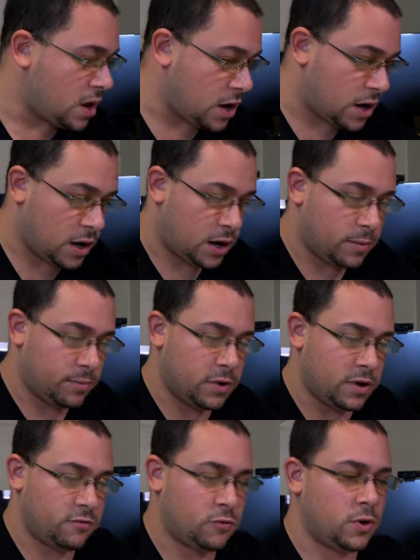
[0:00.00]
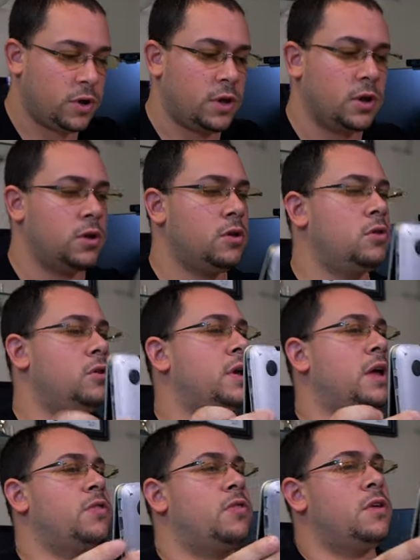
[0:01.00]
Um, if we look
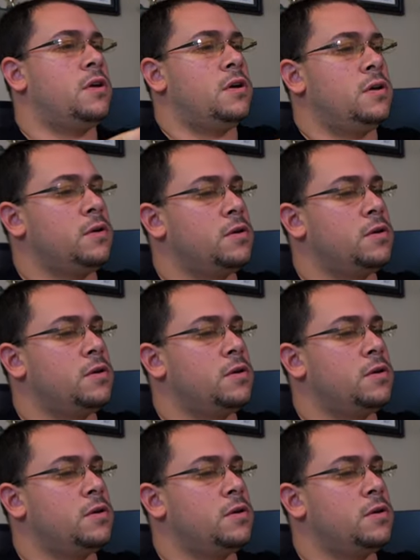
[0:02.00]
at the